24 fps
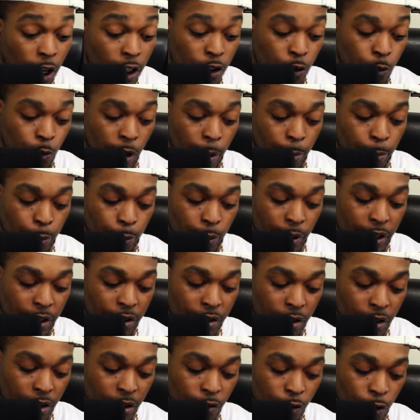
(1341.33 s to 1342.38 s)

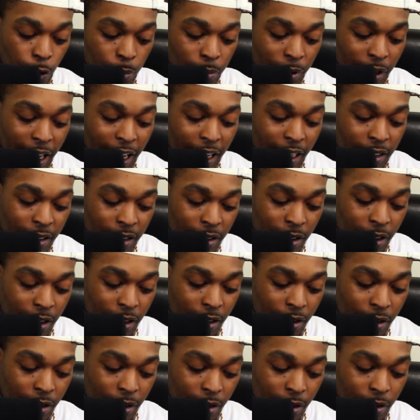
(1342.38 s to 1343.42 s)
reparations for black
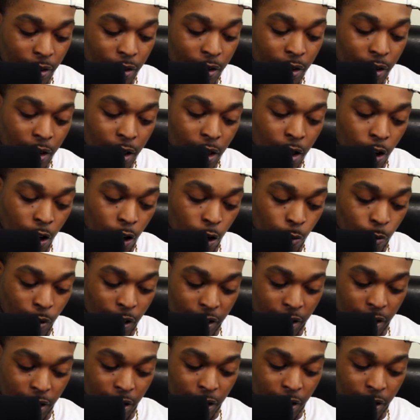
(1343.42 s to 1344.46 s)
citizens or
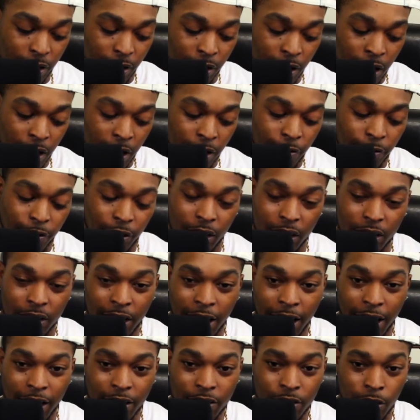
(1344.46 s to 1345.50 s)
residents via
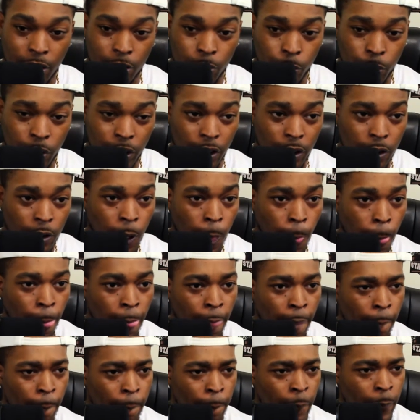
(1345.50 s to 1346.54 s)
tax on weed.
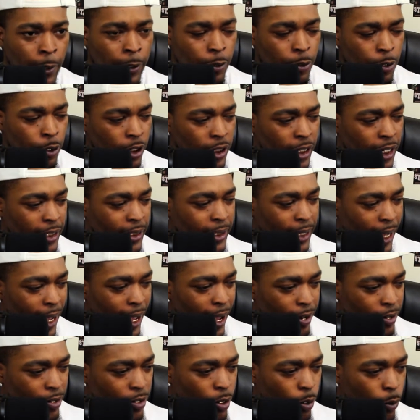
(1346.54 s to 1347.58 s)
So they're gonna
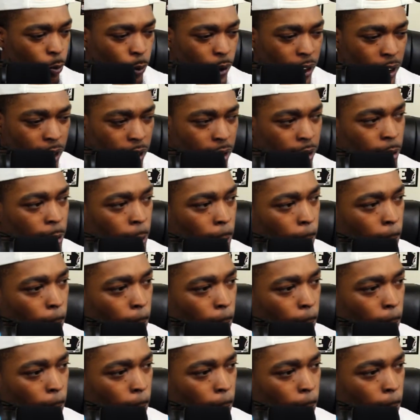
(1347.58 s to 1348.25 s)
tax the weed